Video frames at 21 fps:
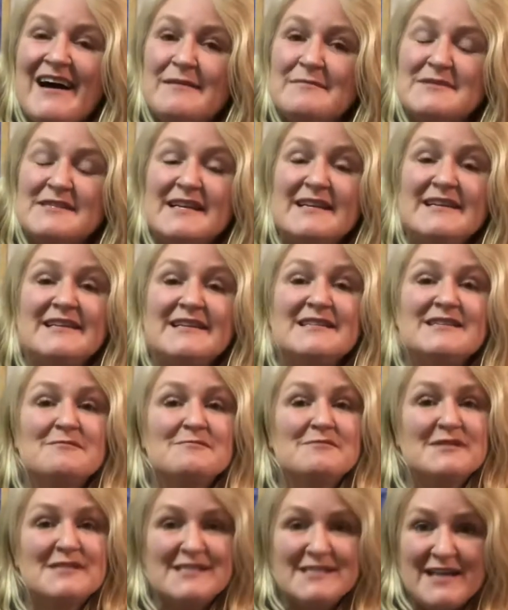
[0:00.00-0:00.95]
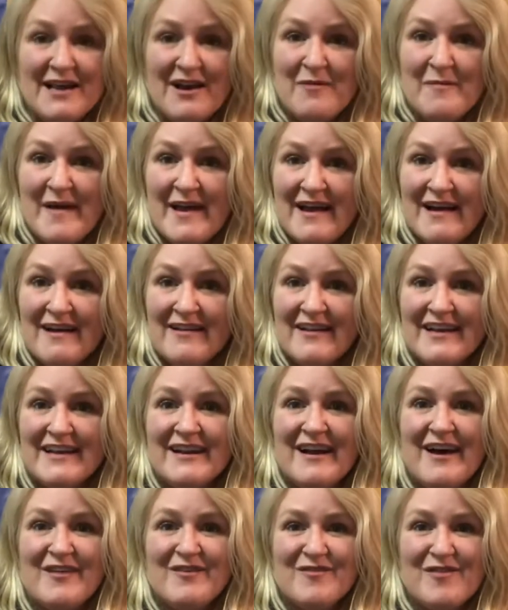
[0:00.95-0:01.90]
sending some snail mail and
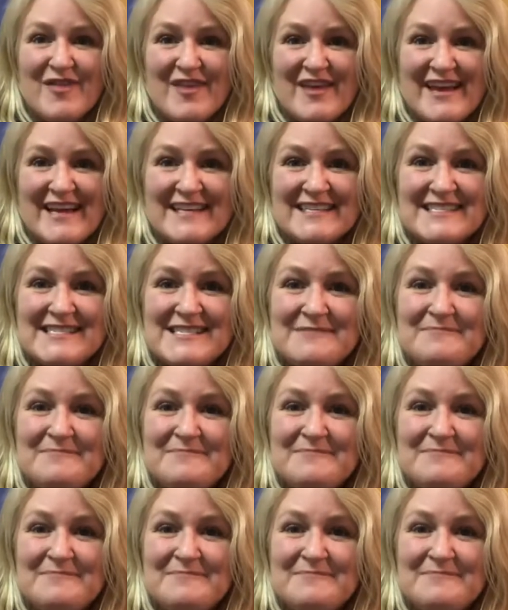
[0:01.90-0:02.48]
other things.